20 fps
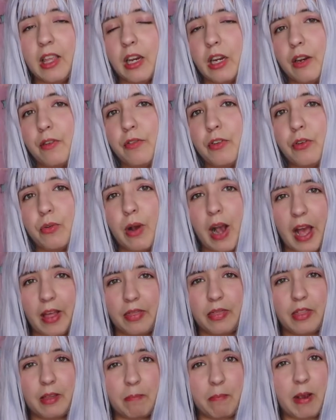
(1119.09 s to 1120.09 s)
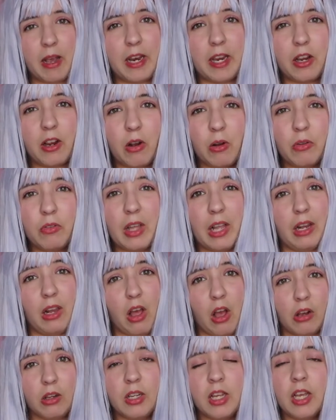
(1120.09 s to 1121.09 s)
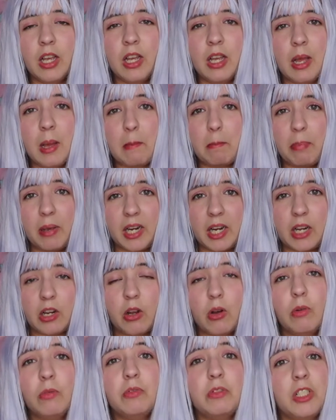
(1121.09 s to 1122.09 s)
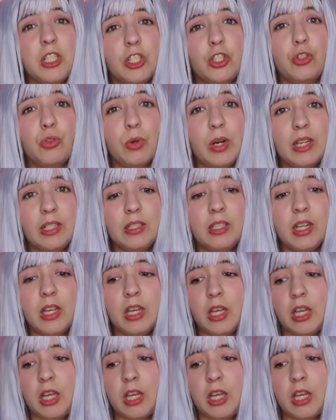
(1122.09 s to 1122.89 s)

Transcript: And if you add the petticoat, the long petticoat, this dress